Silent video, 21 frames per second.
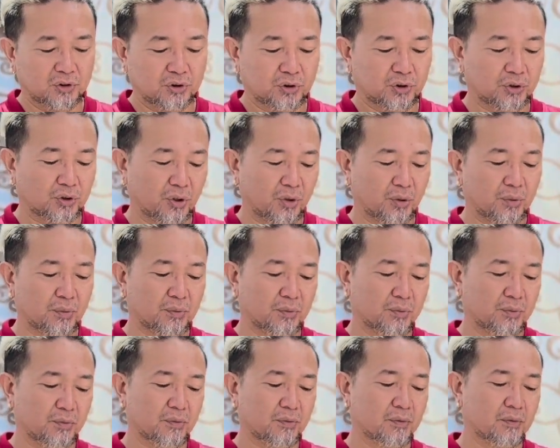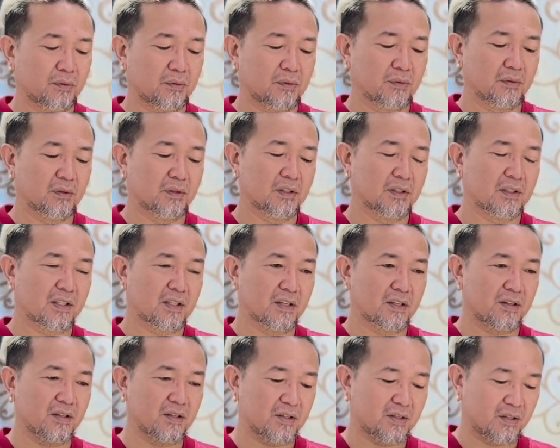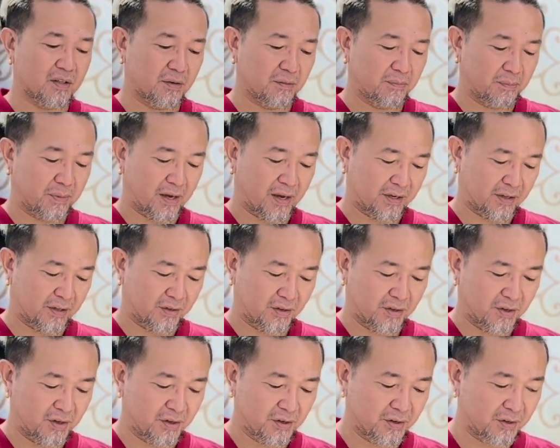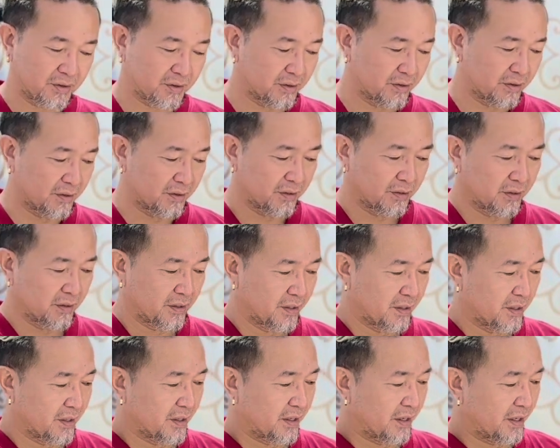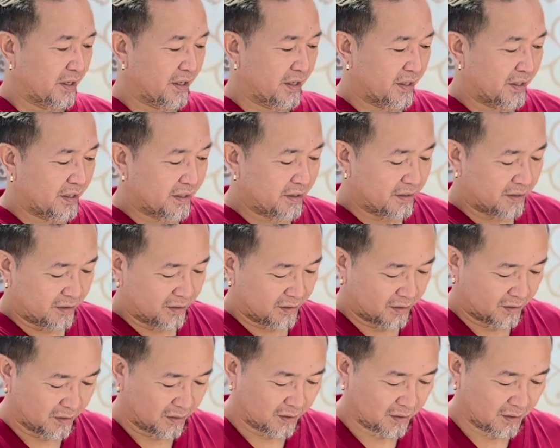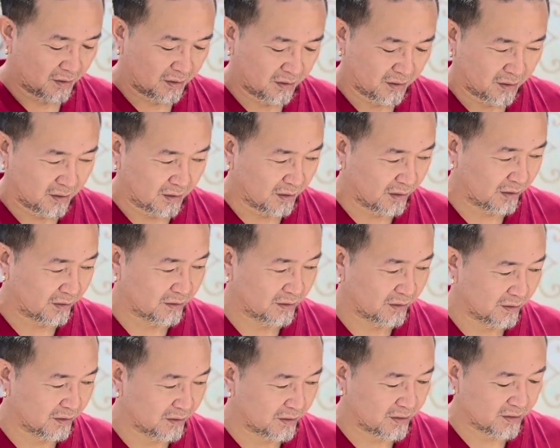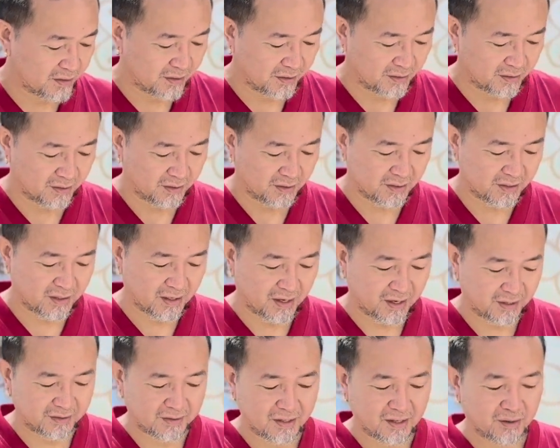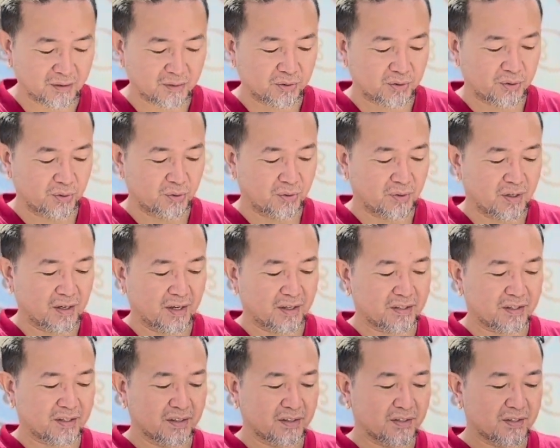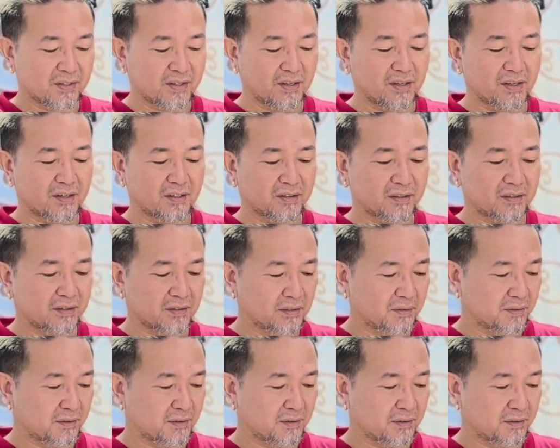so let's get this thing back in here, and let us sit this guy down so you guys can see it.